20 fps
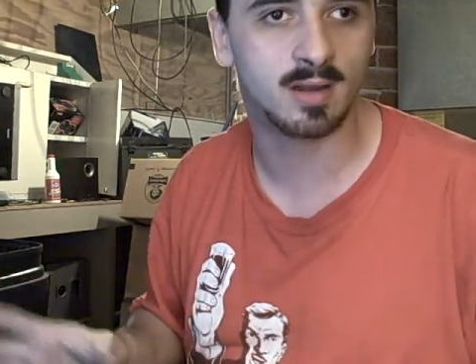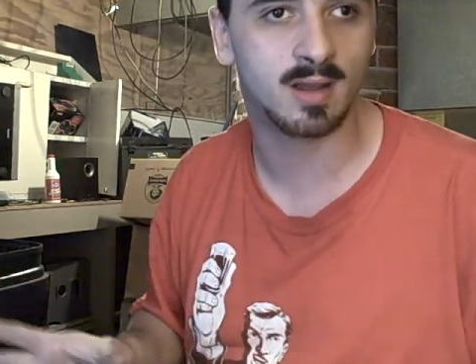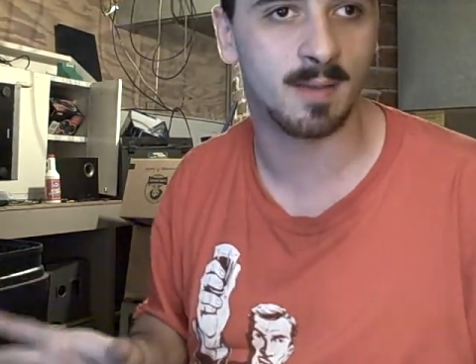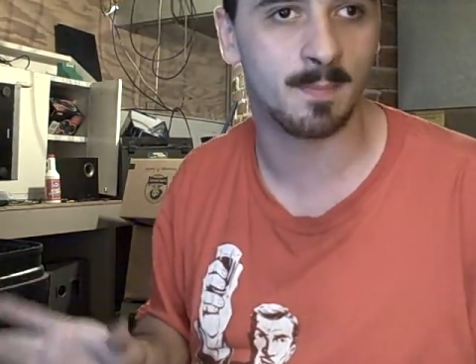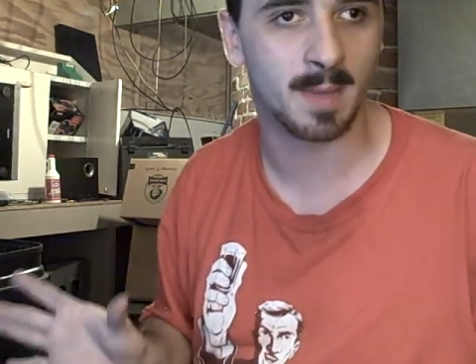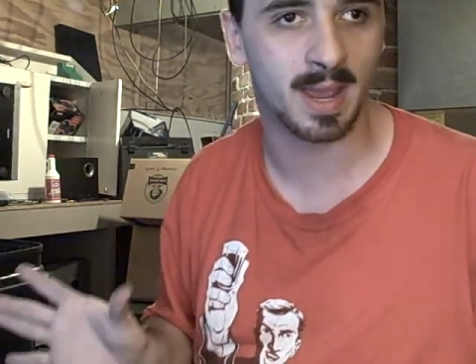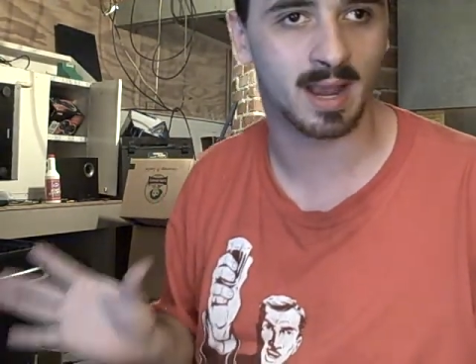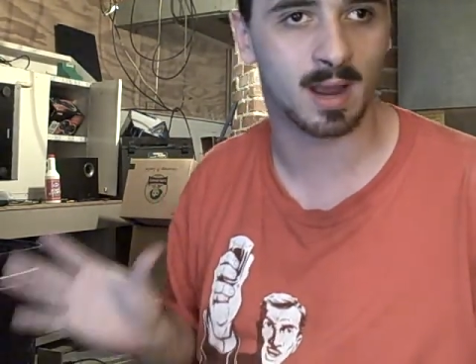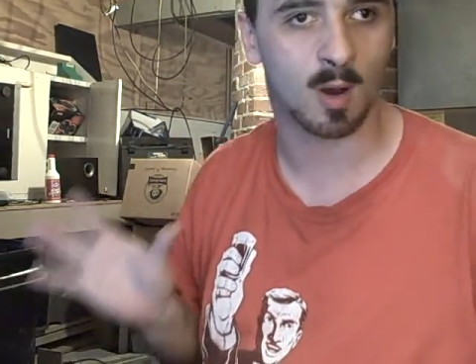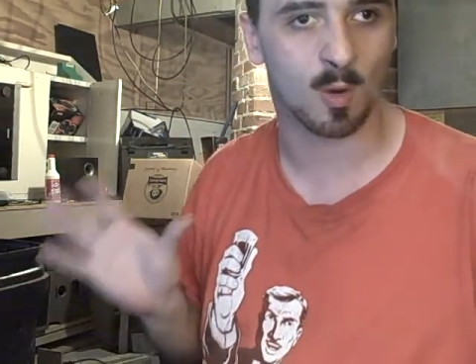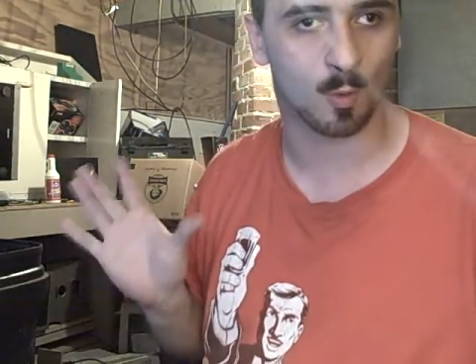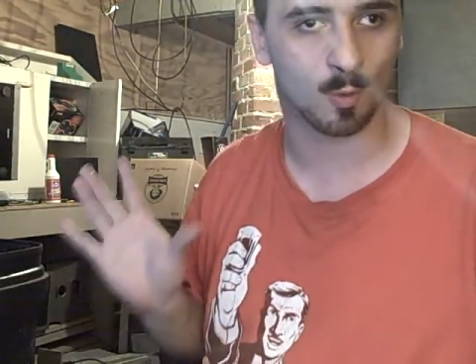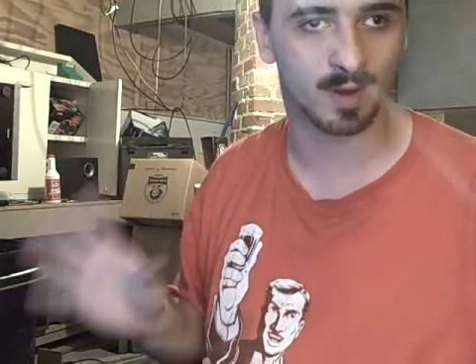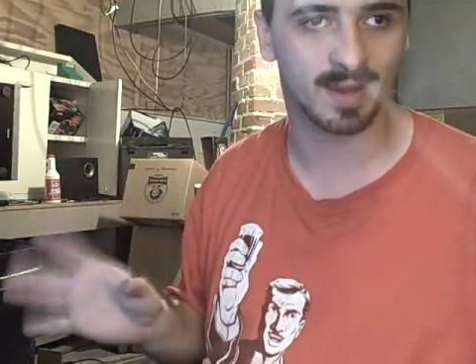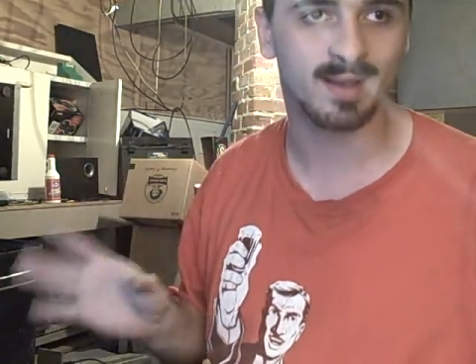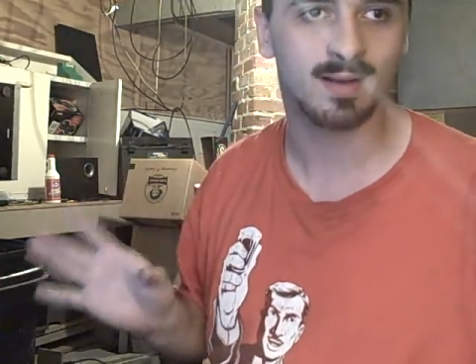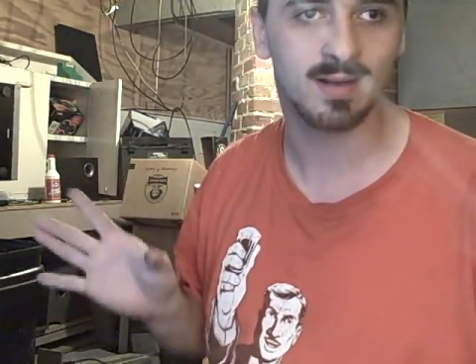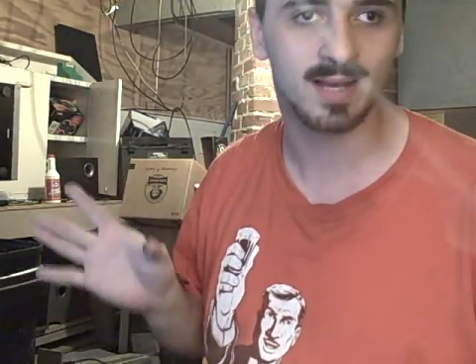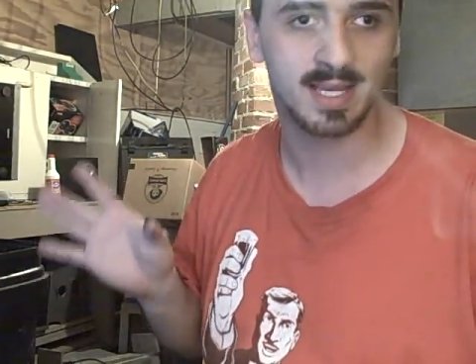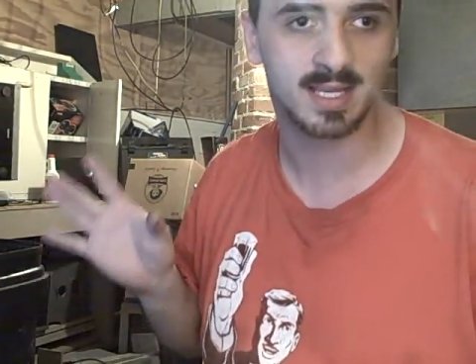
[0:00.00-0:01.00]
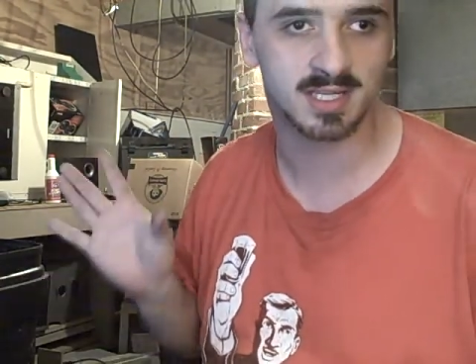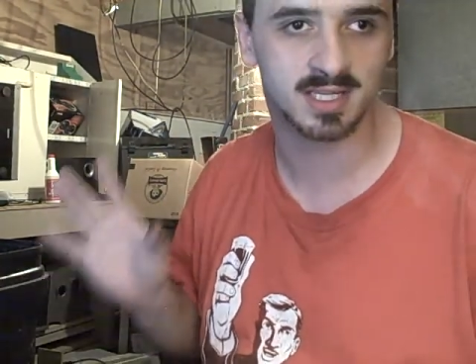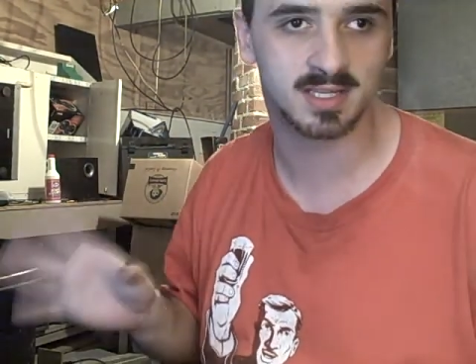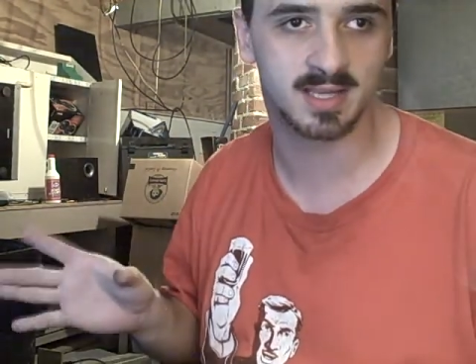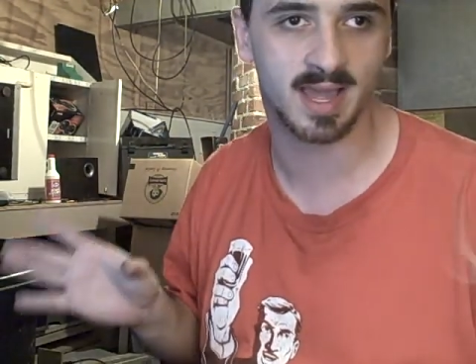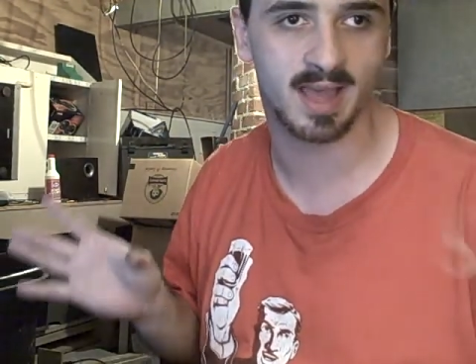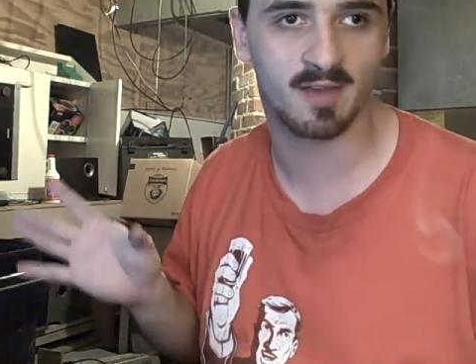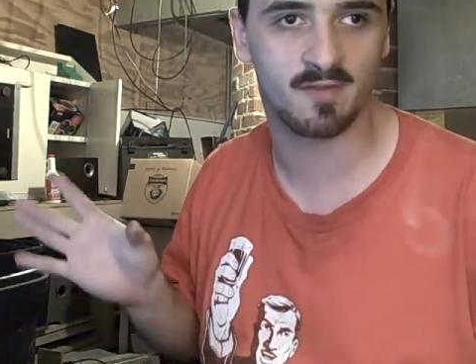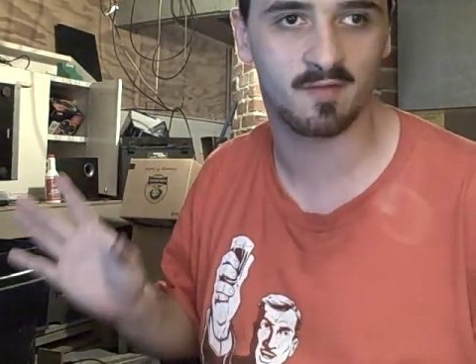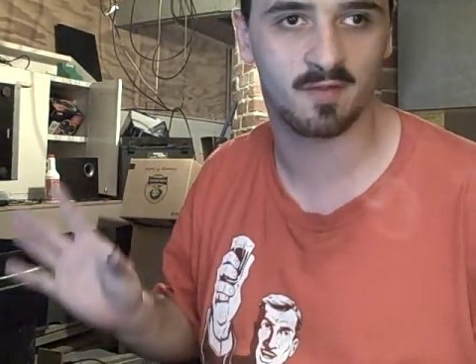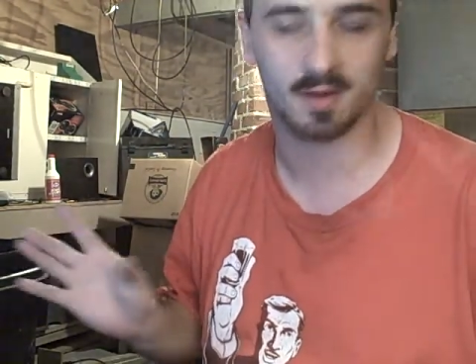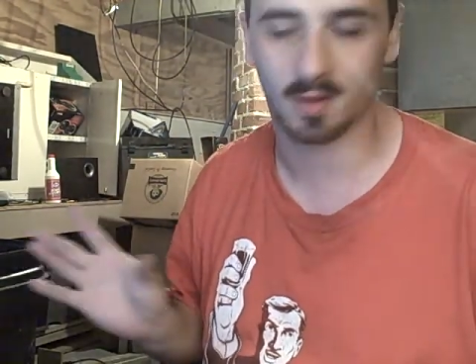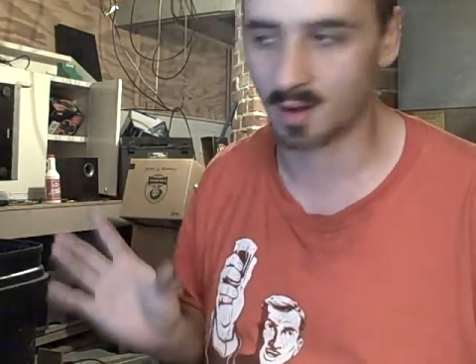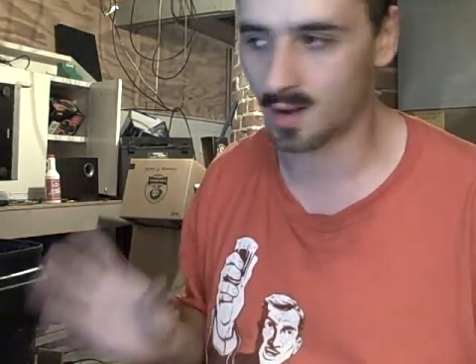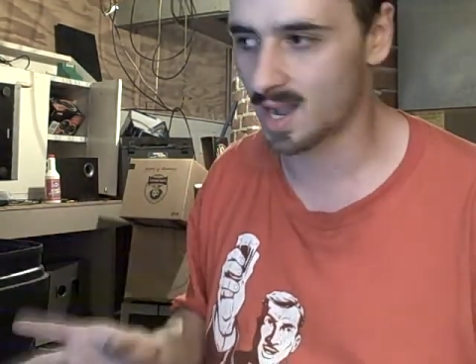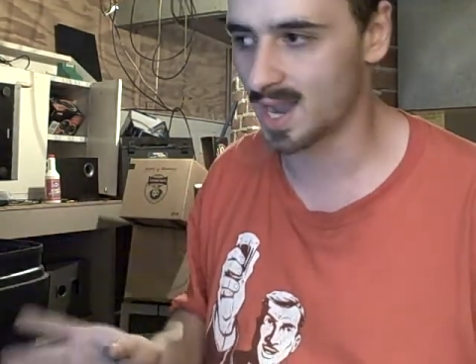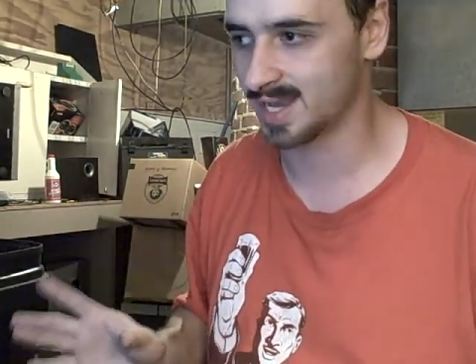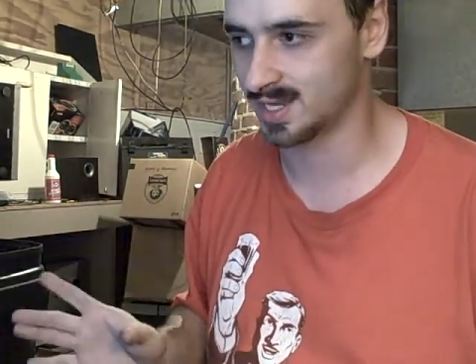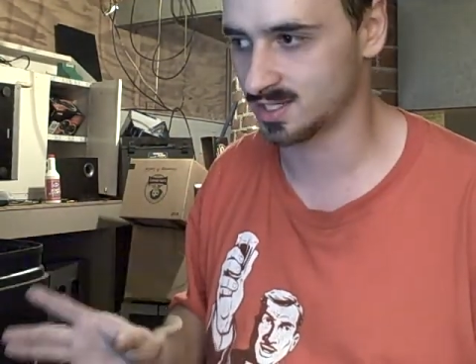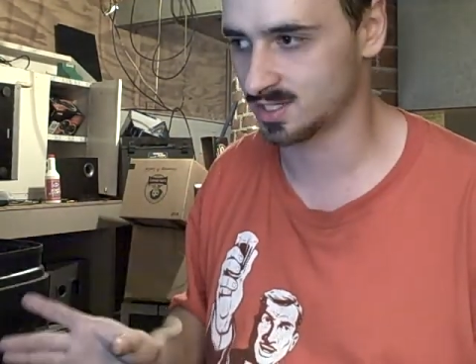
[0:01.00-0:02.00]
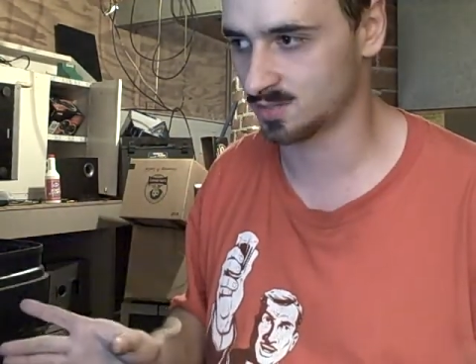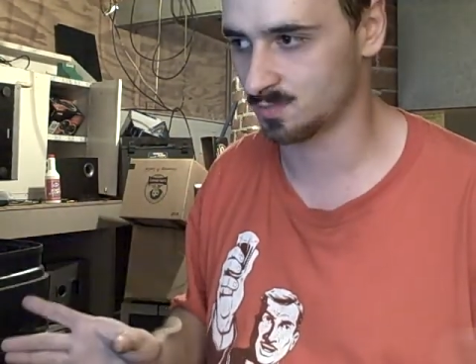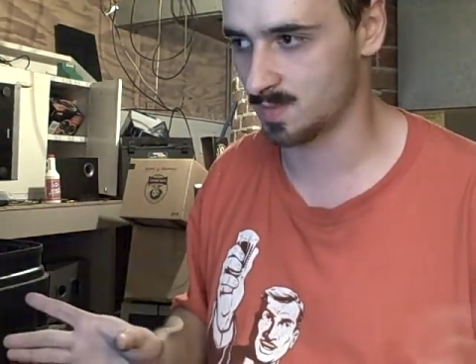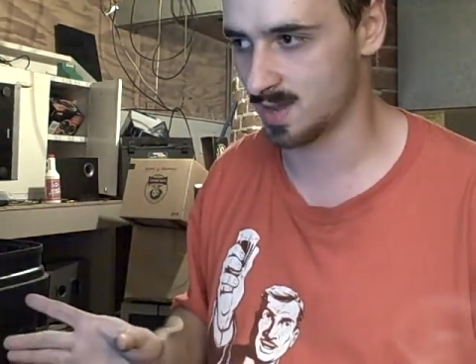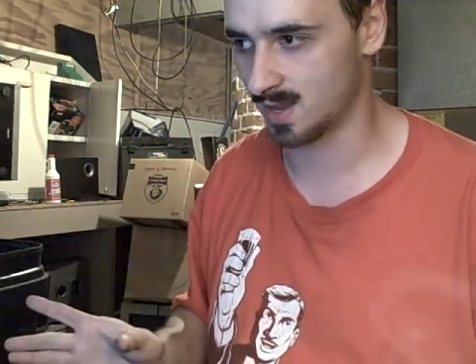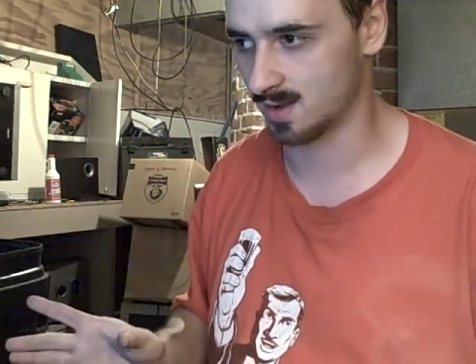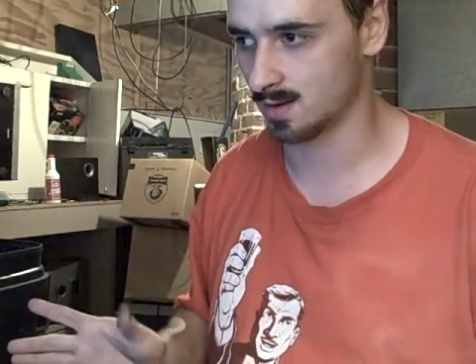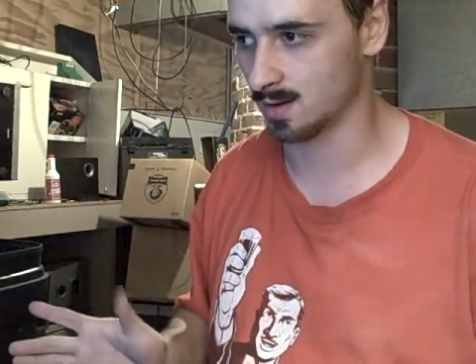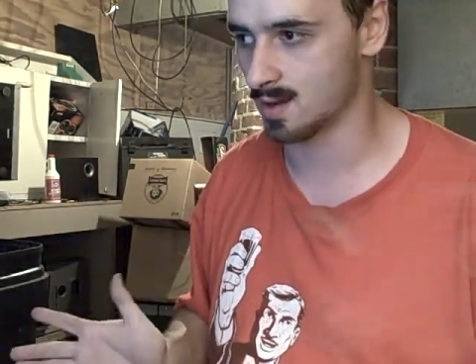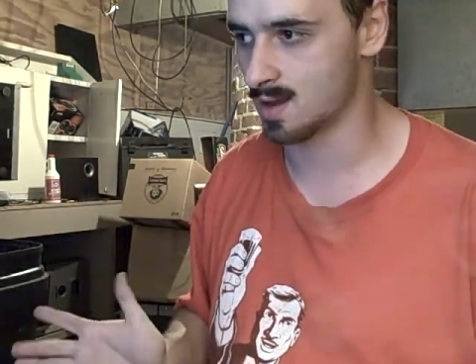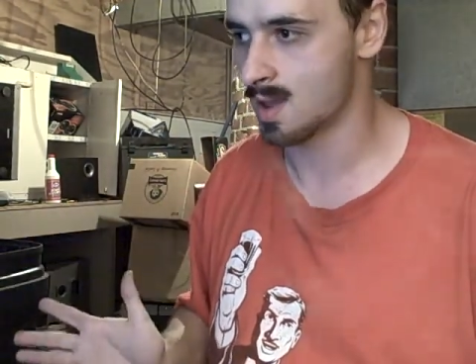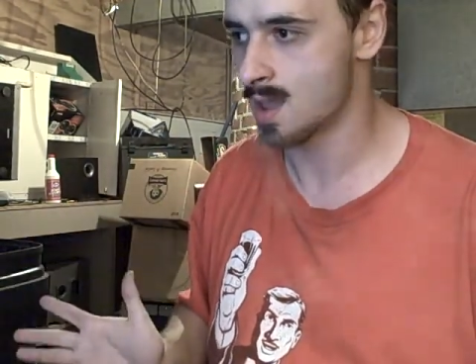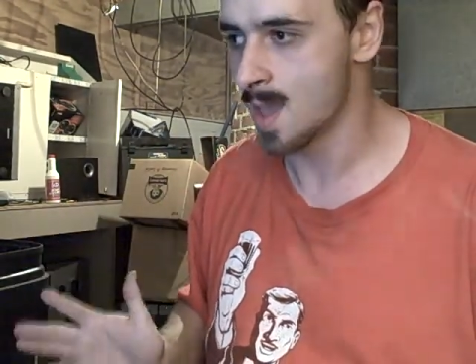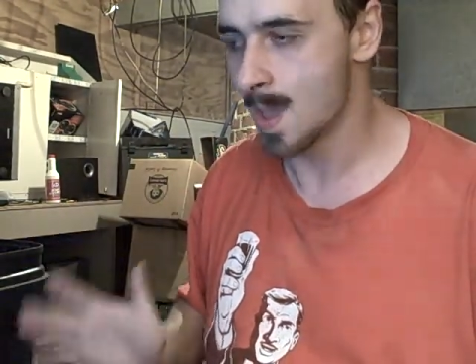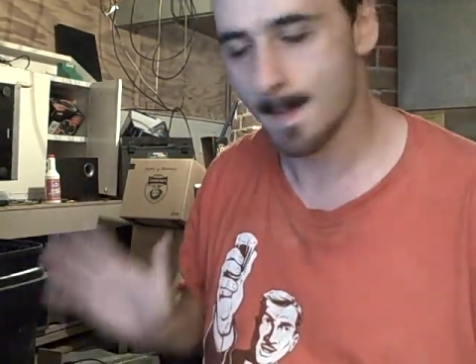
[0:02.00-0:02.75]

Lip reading: can make a really stiff light speaker